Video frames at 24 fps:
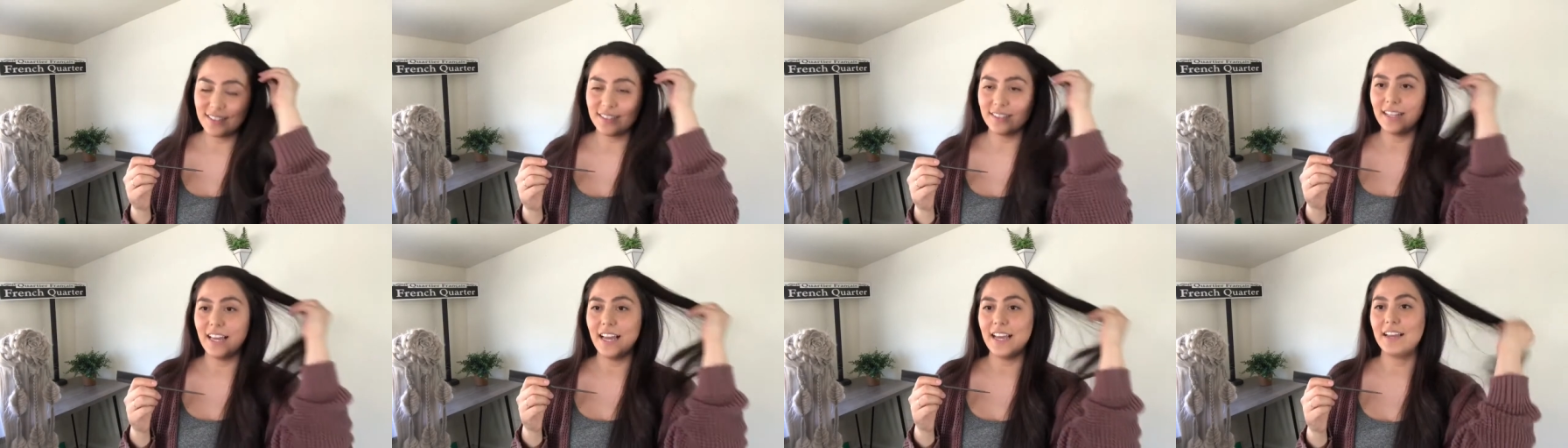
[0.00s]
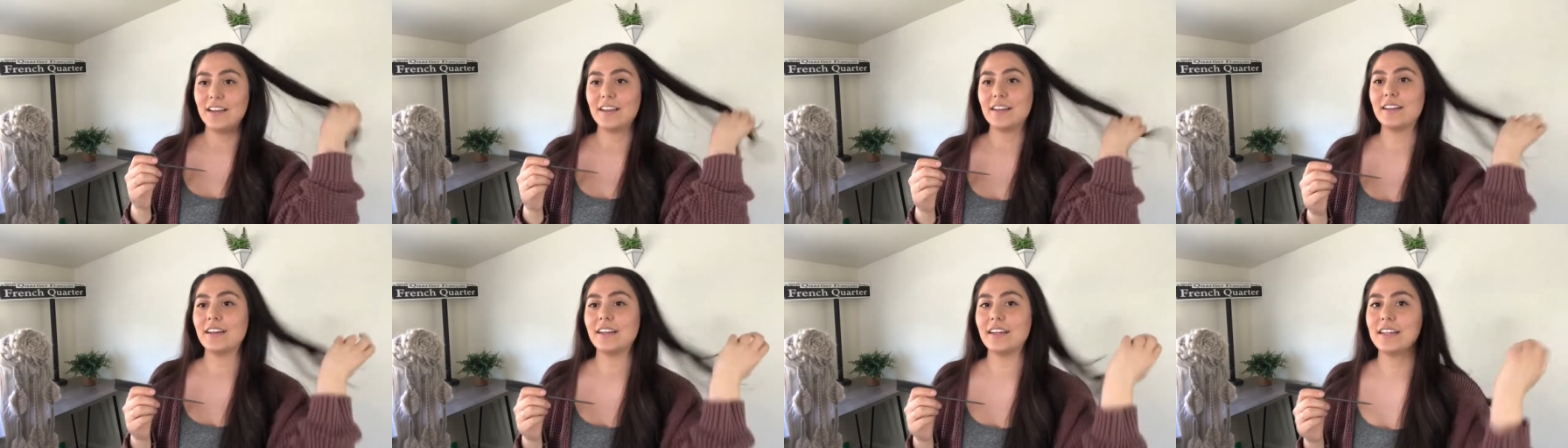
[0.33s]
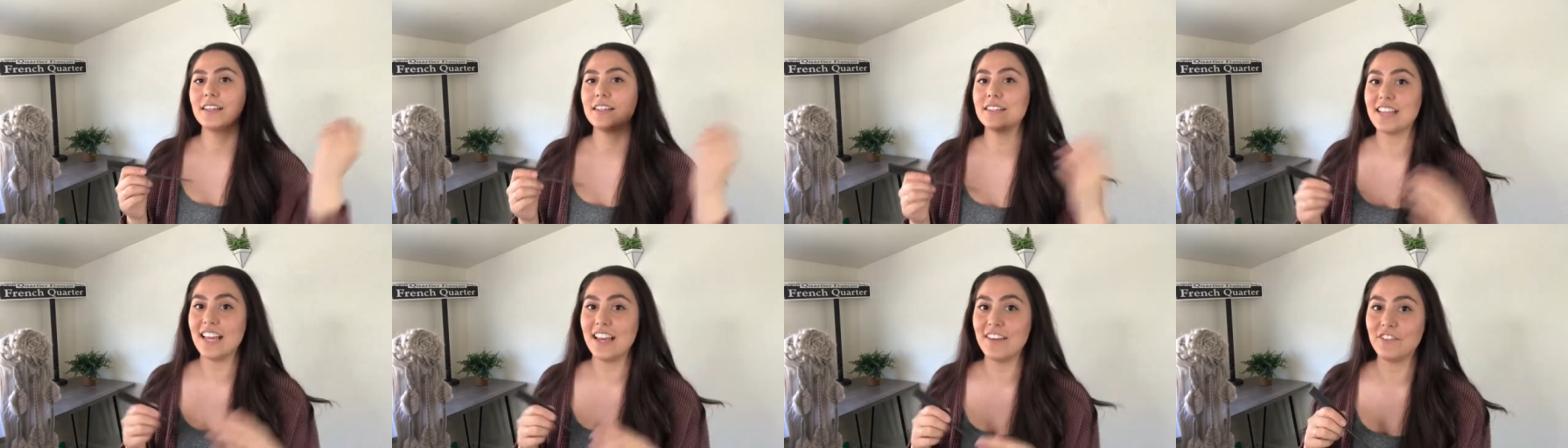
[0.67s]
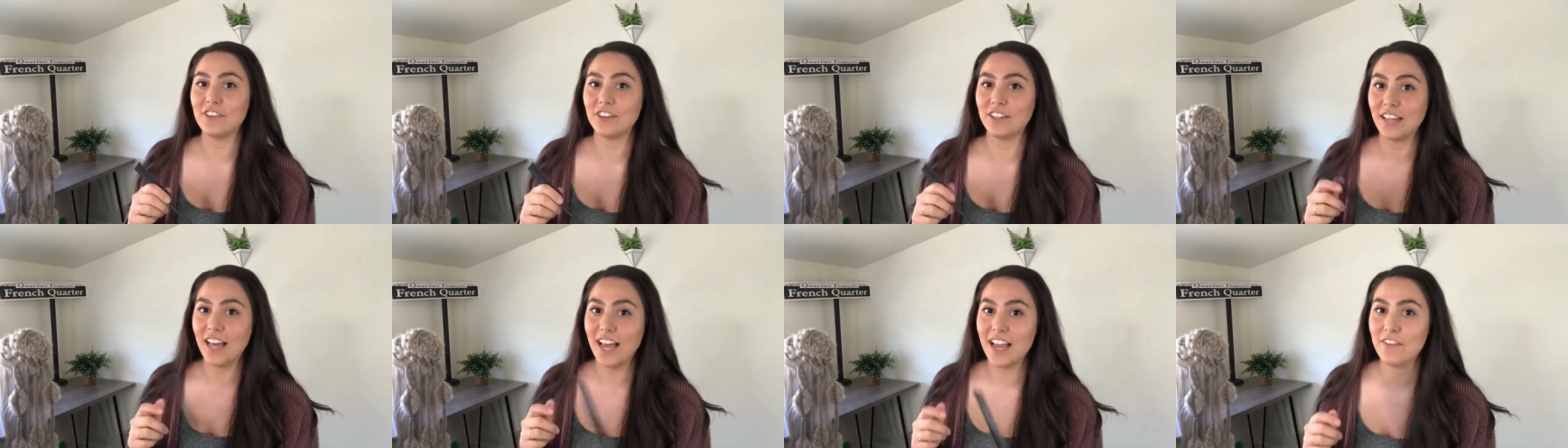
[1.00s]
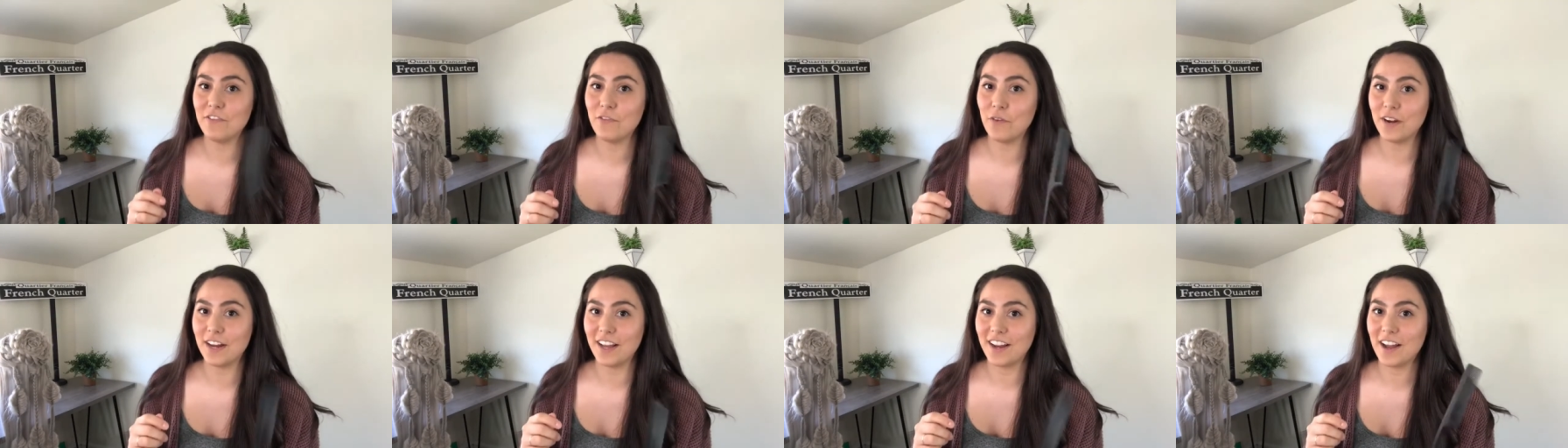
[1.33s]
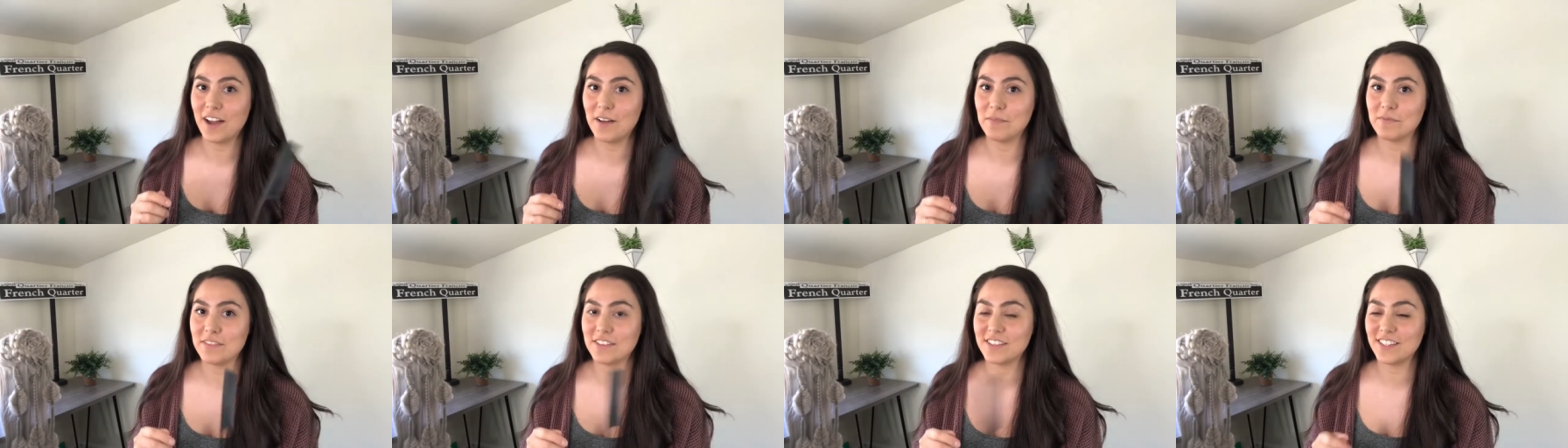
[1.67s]
like gonna save your life when it
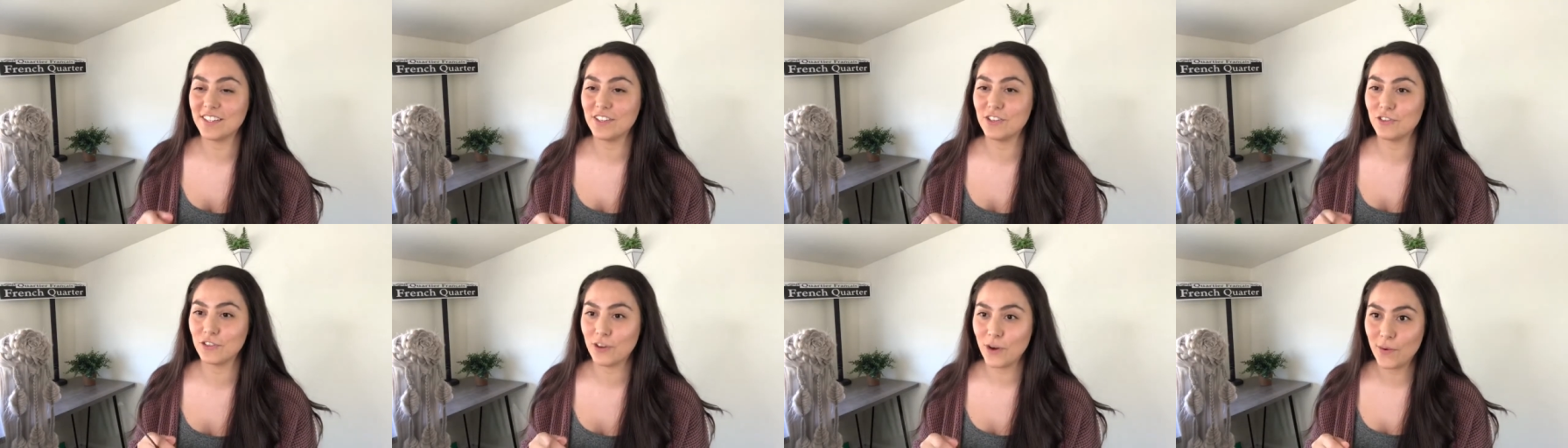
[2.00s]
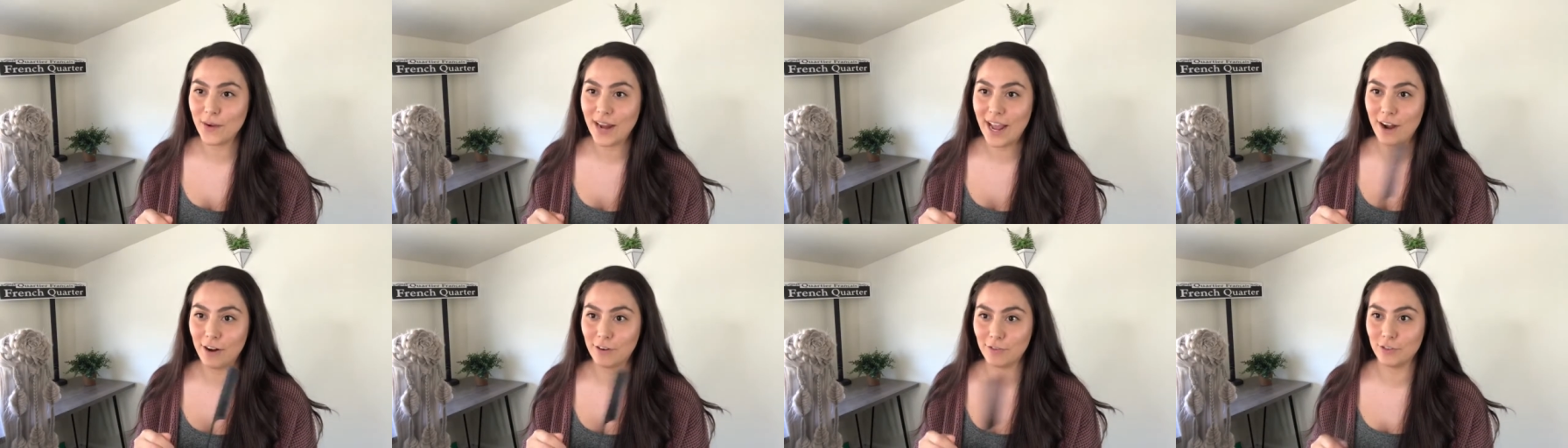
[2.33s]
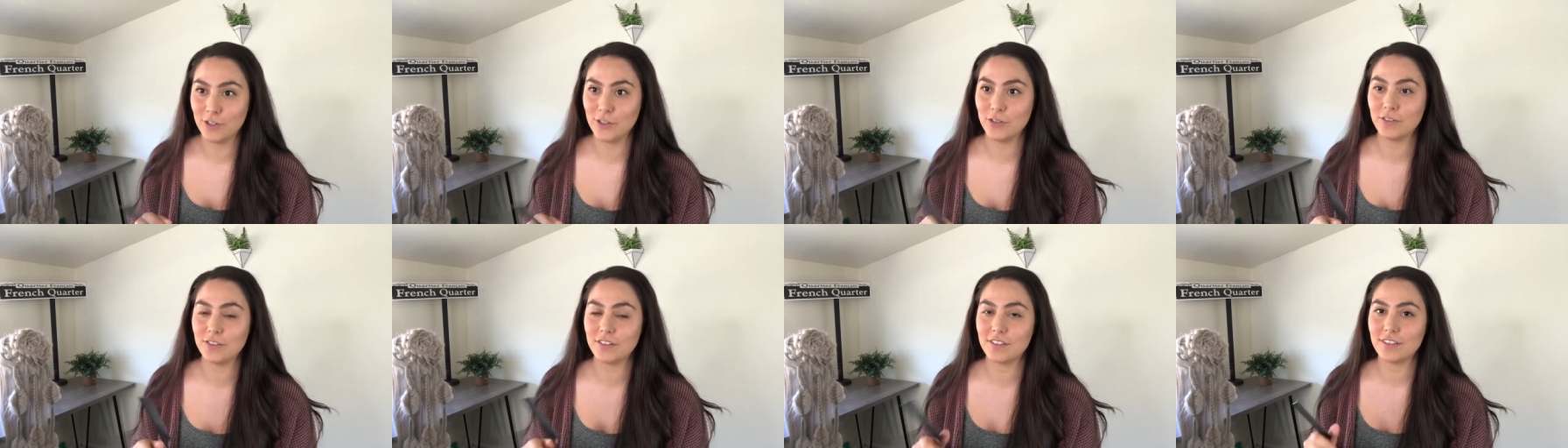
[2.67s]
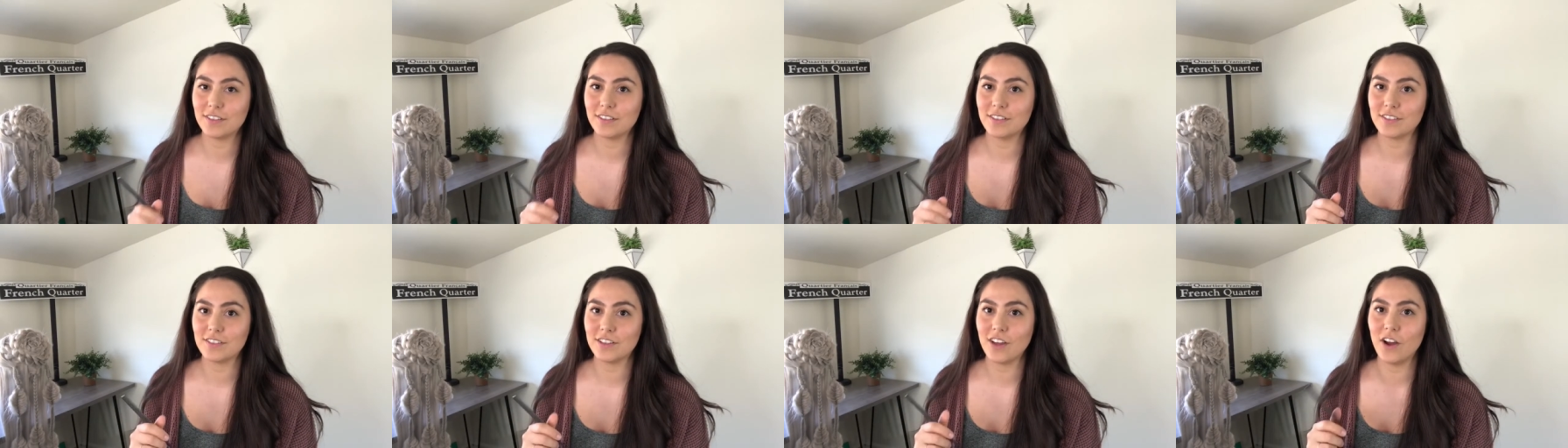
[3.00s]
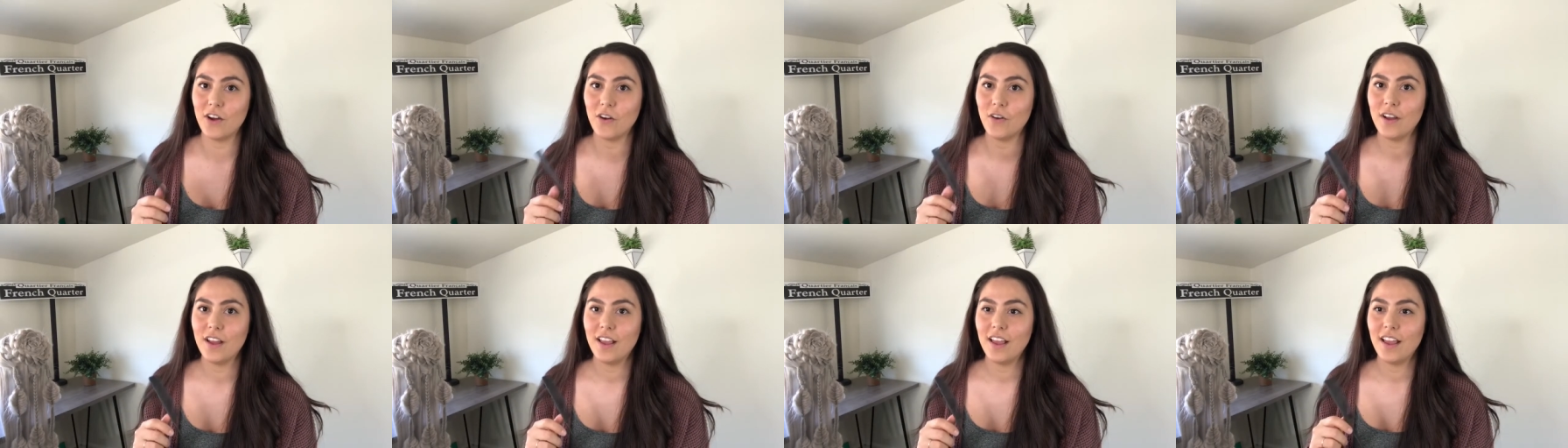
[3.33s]
comes to grown out roots. So